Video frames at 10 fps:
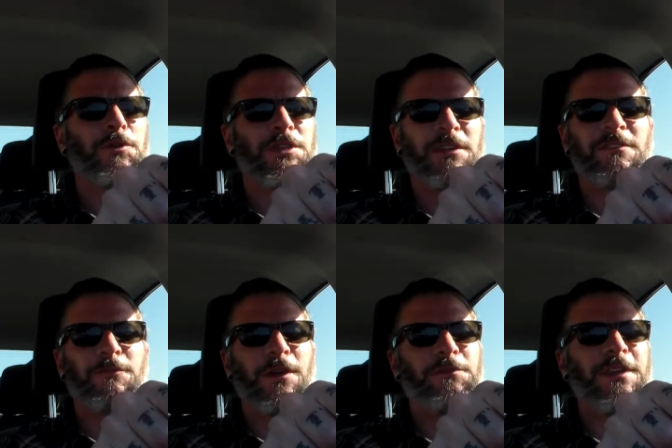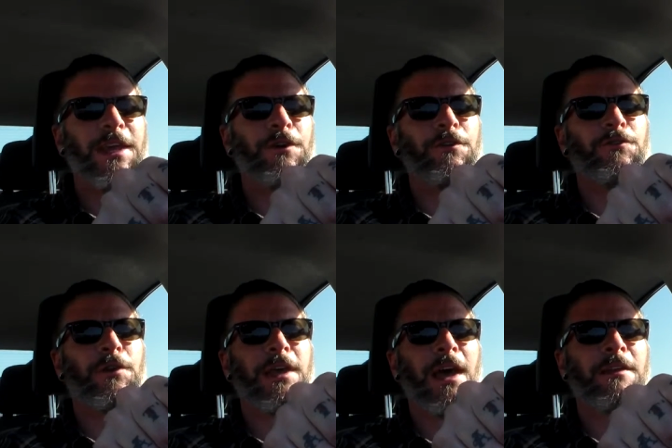which can sometimes cater to
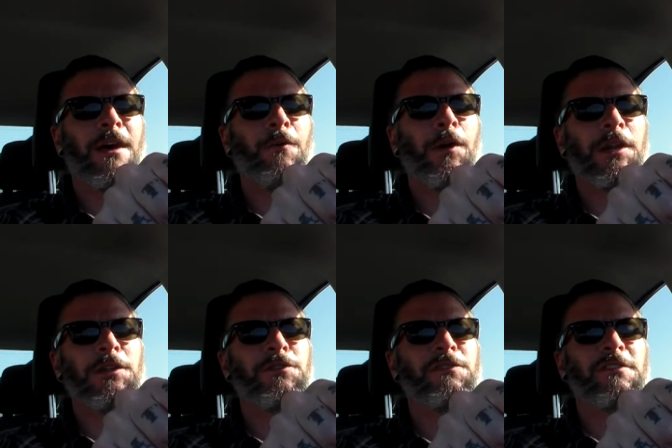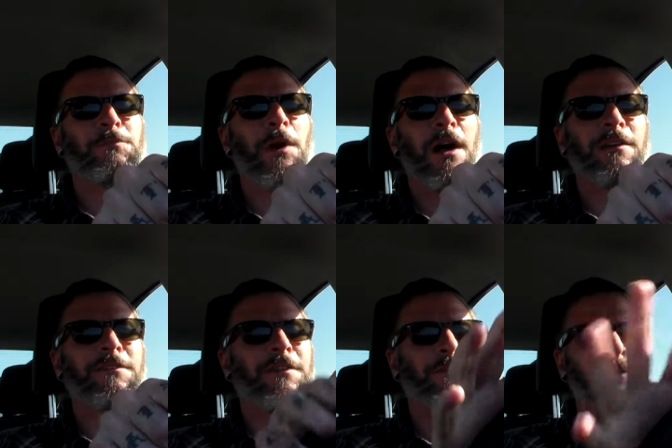a cat not wanting to use its
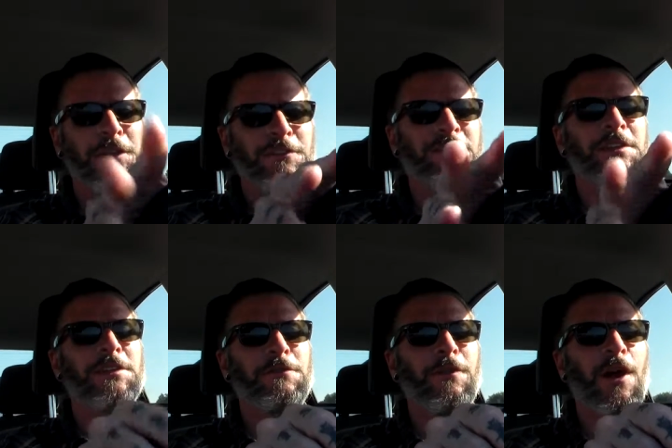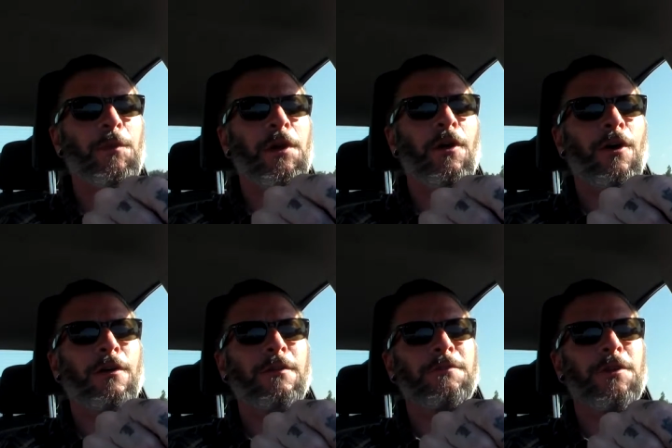box if things in the environment
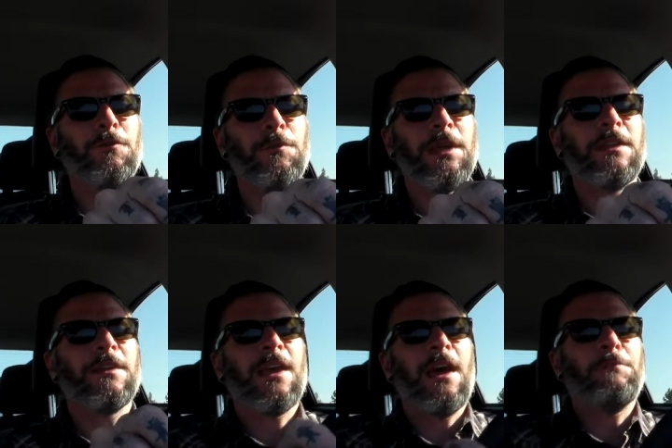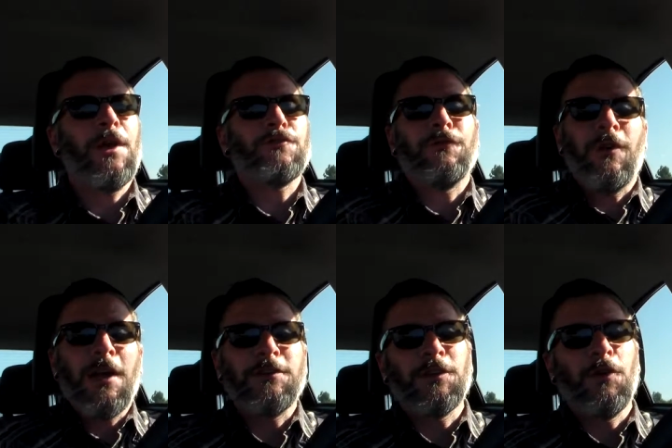are, making the cat
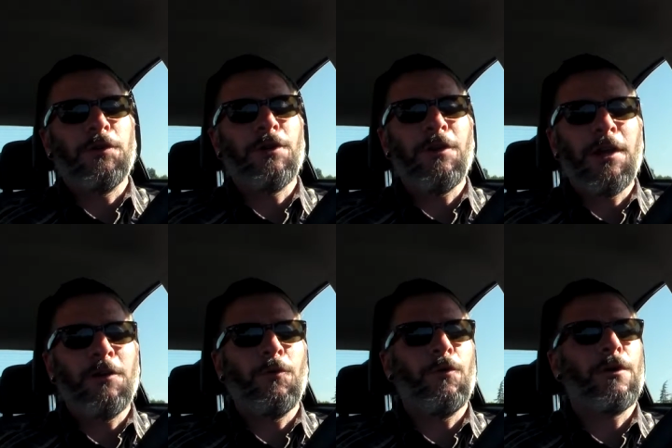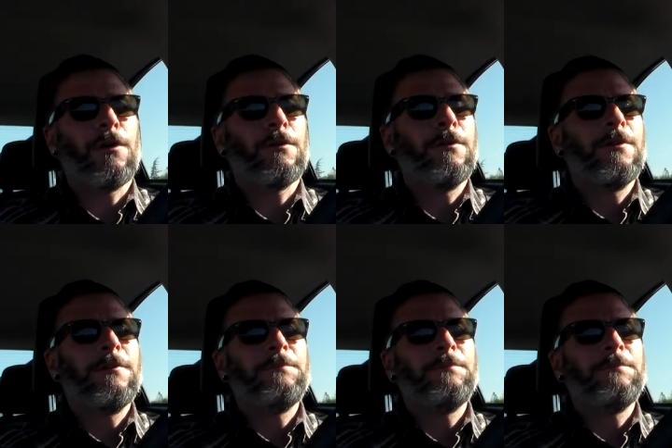petrified to go near it, or